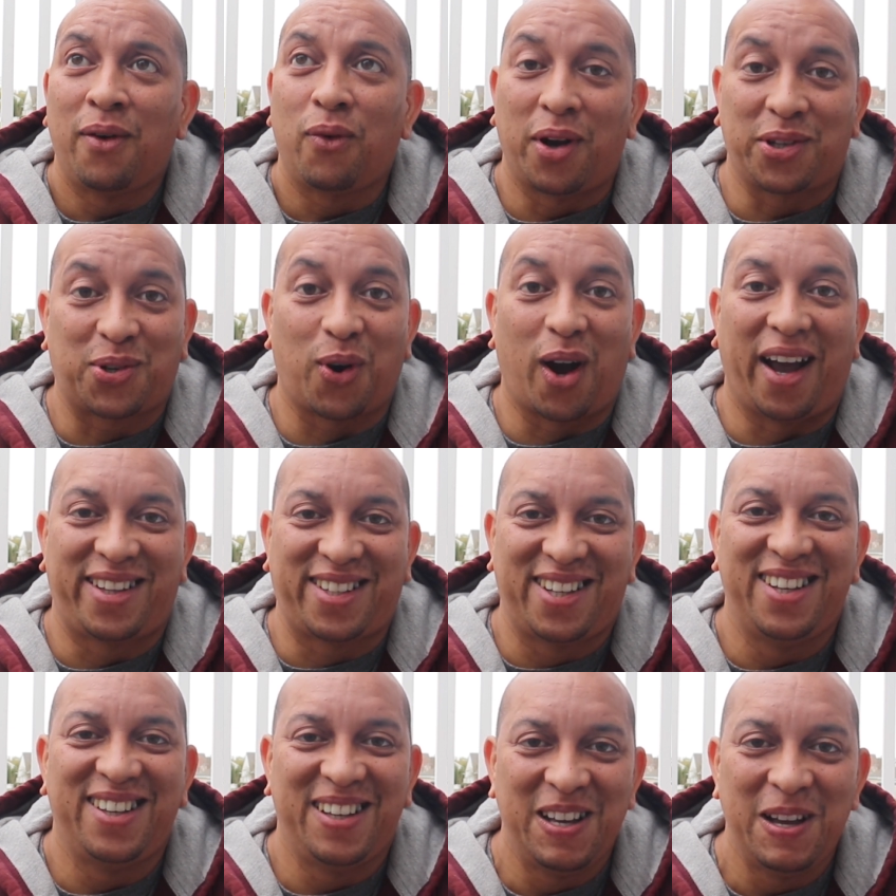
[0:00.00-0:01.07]
That's right.
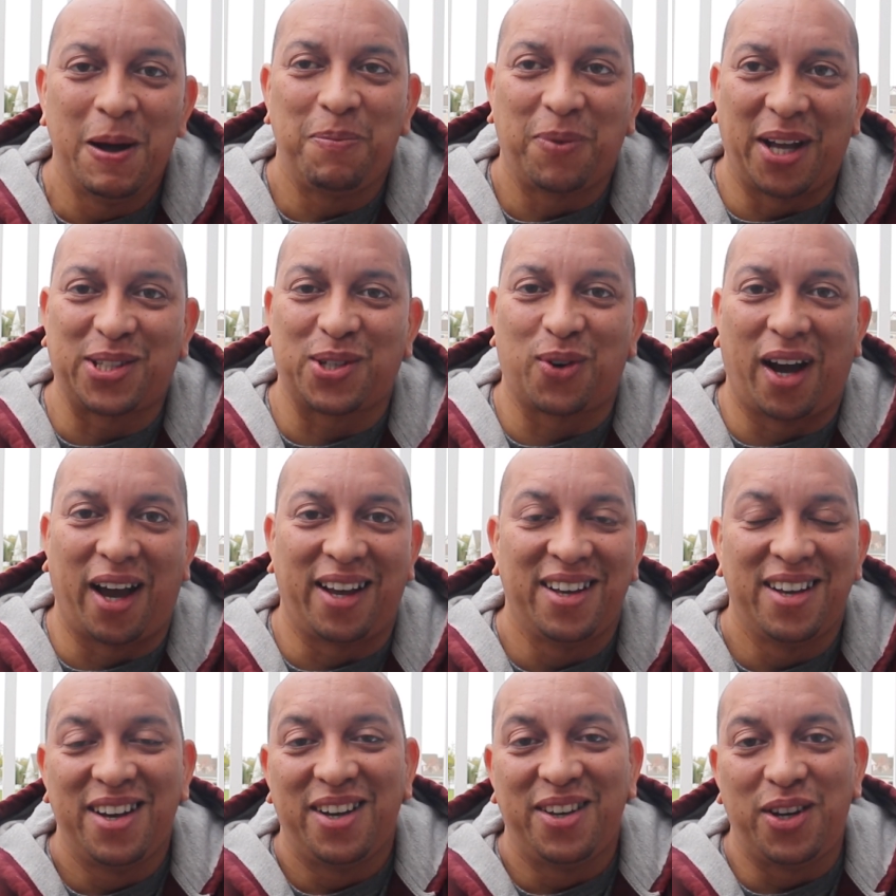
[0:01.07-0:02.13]
That's right.
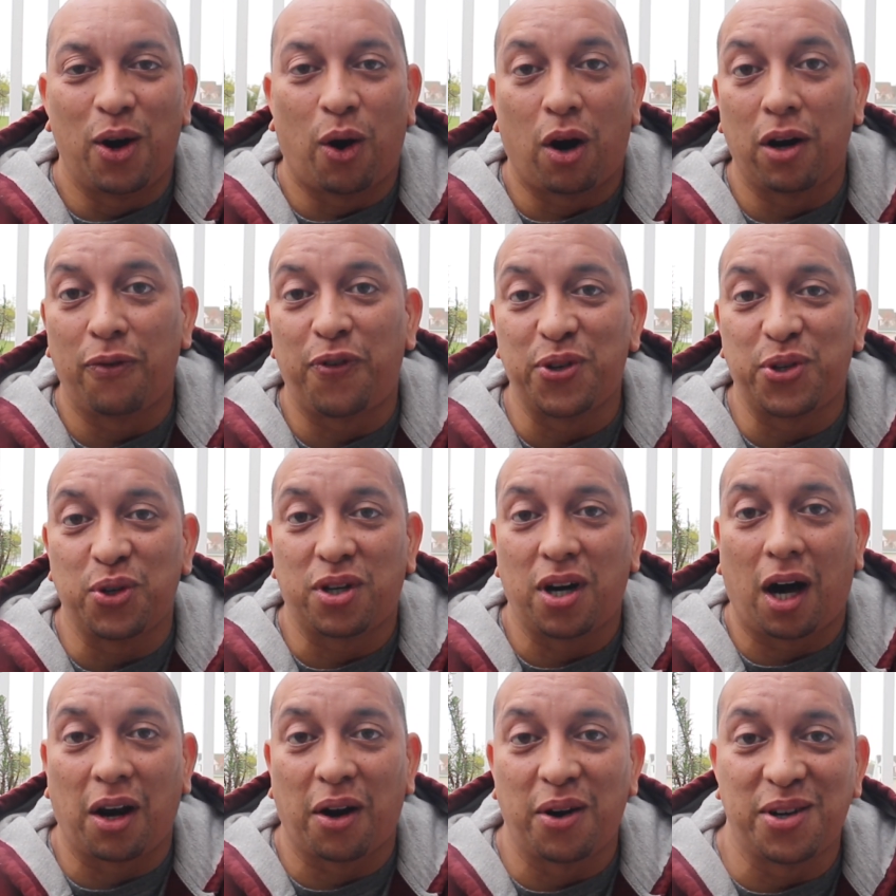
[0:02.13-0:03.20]
No artificial
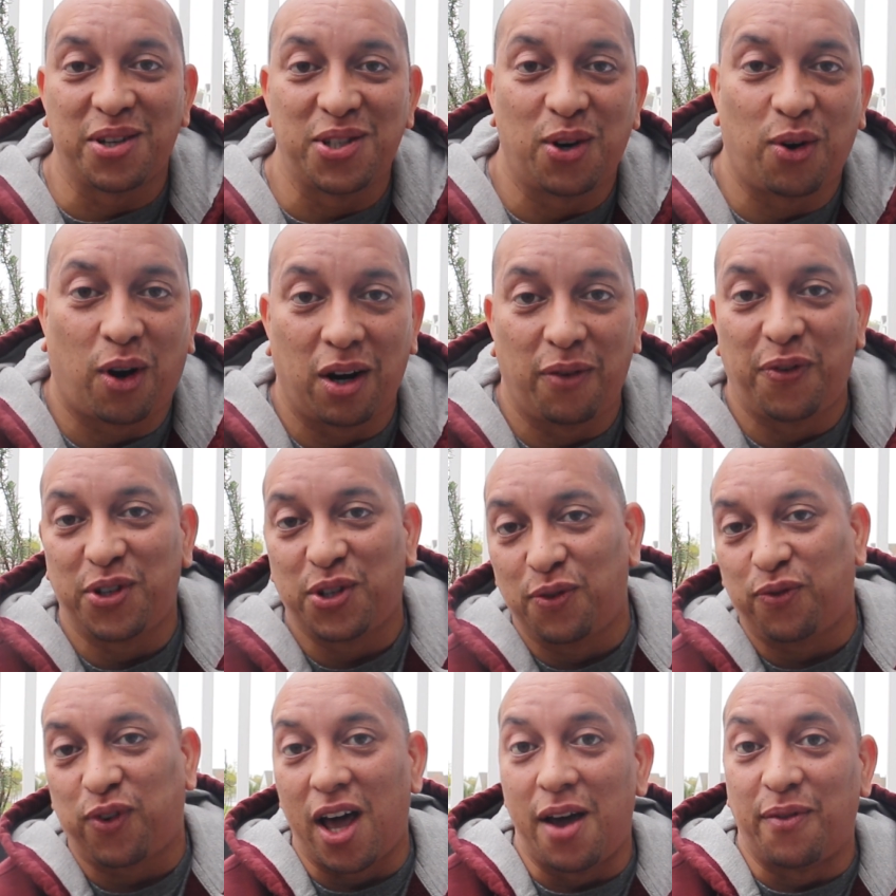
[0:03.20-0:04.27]
colors, no
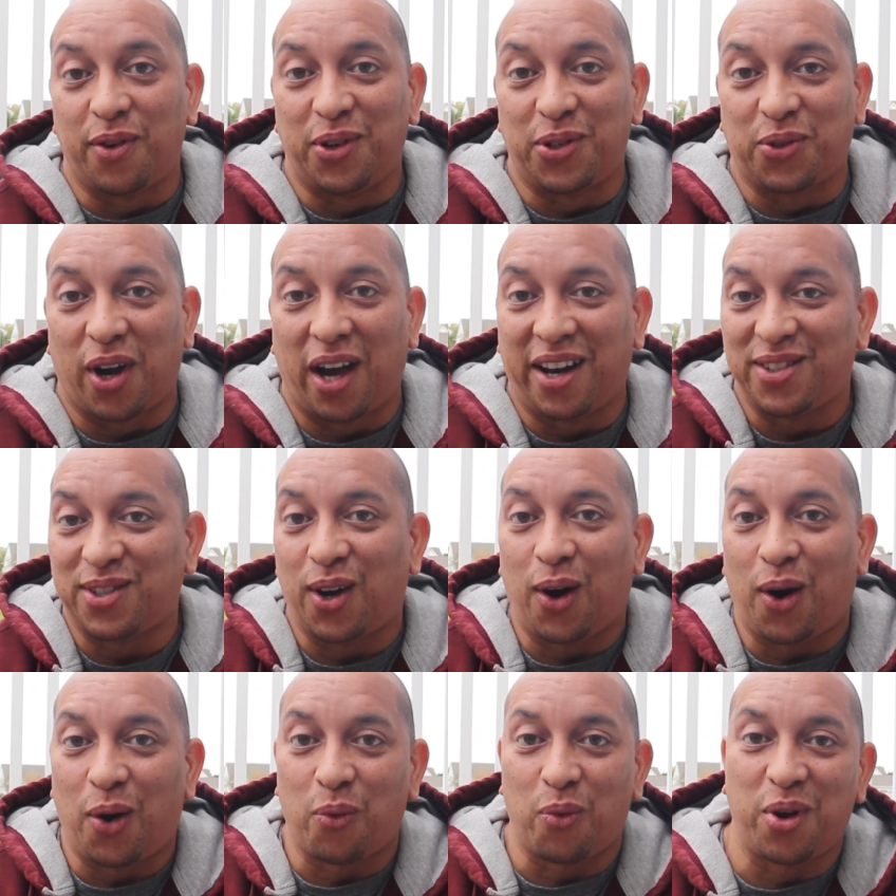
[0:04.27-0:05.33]
artificial flavors, right? It's
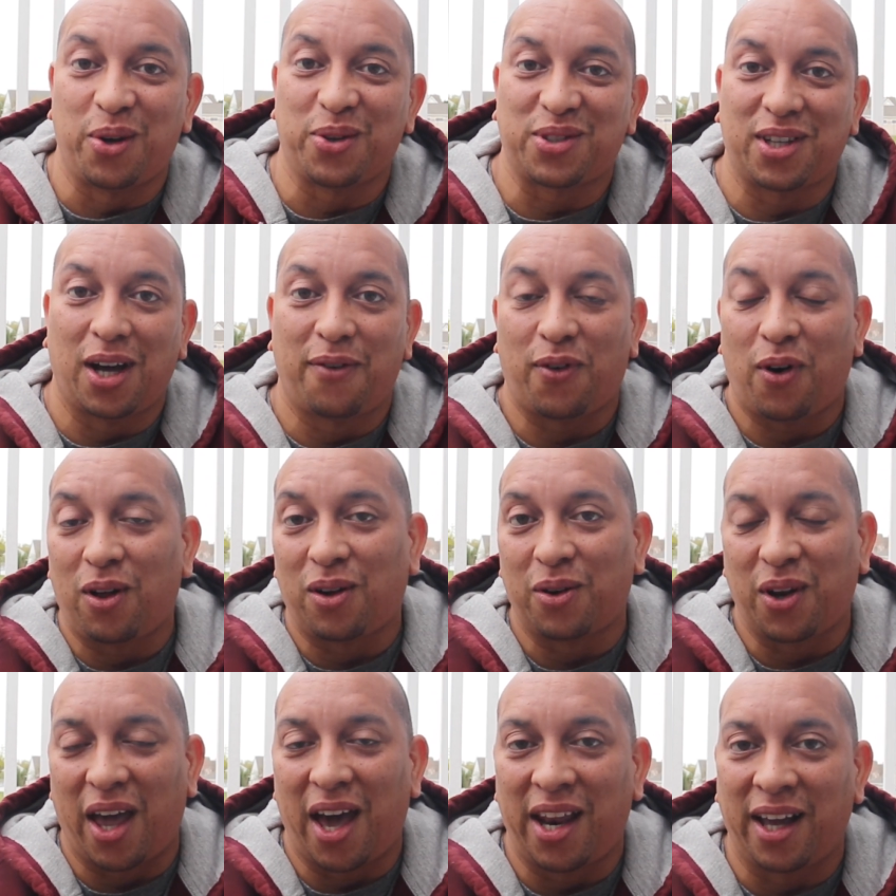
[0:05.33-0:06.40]
all real stuff, all
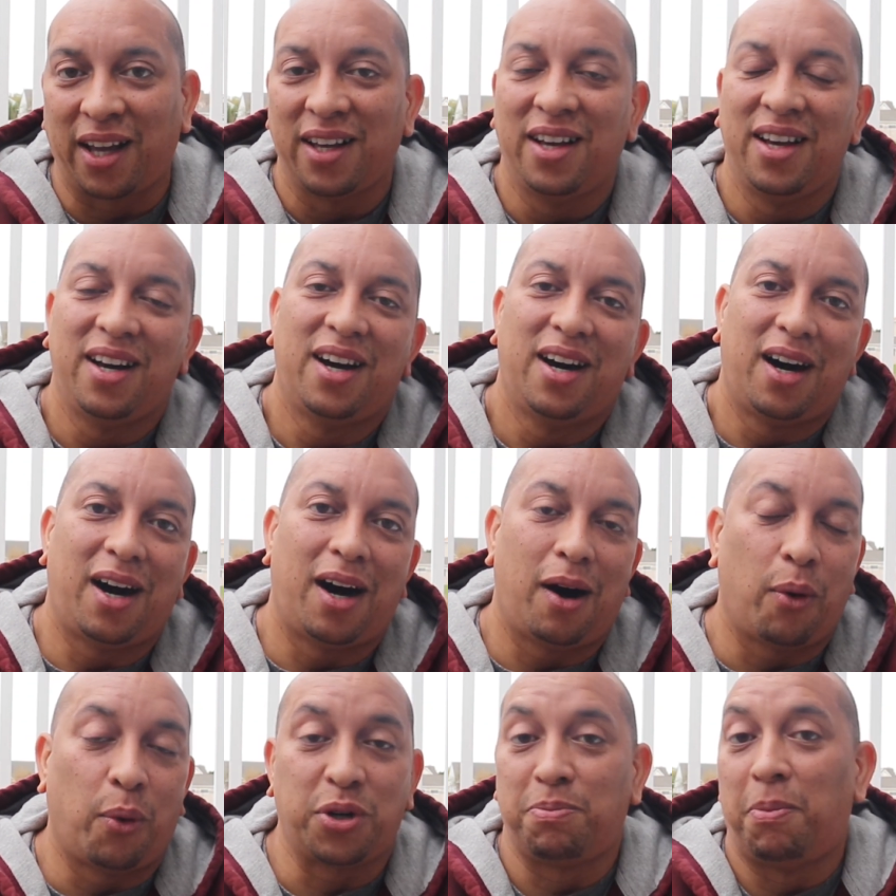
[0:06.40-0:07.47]
organic,
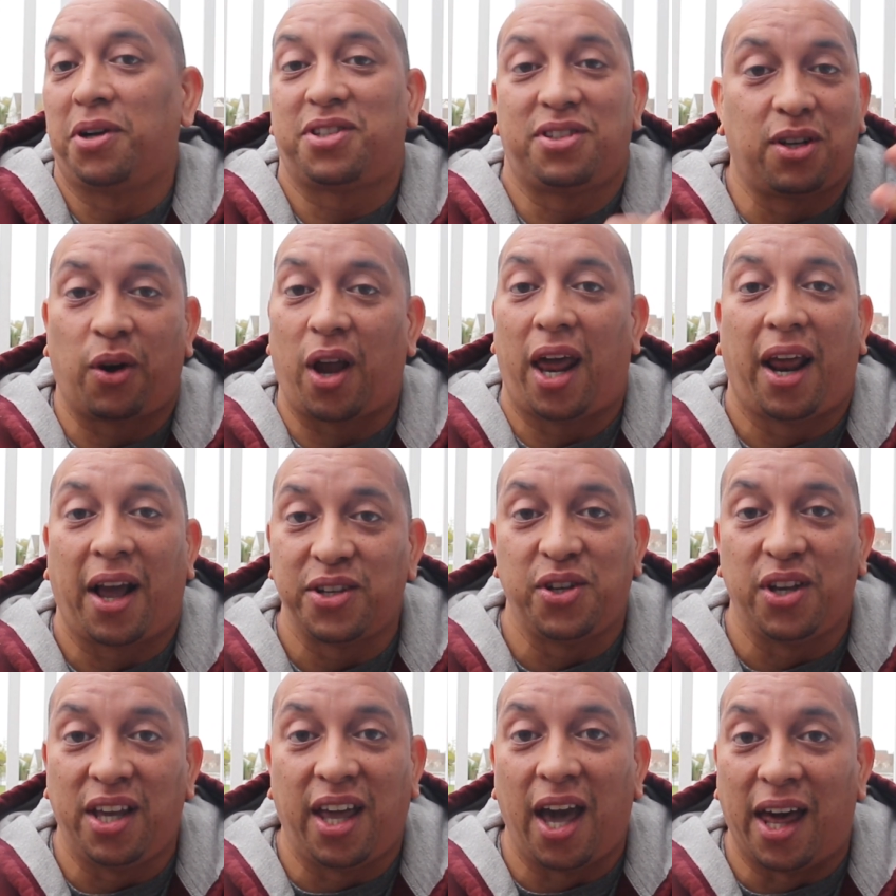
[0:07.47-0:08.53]
or as much as organic as
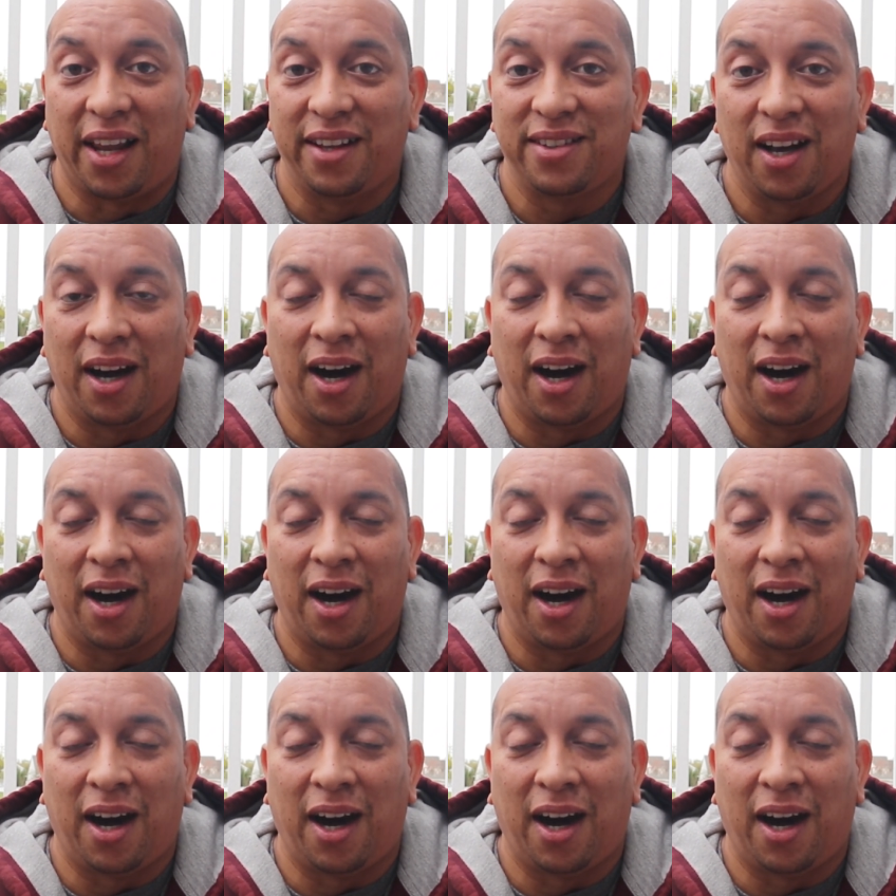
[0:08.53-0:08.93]
you can get it.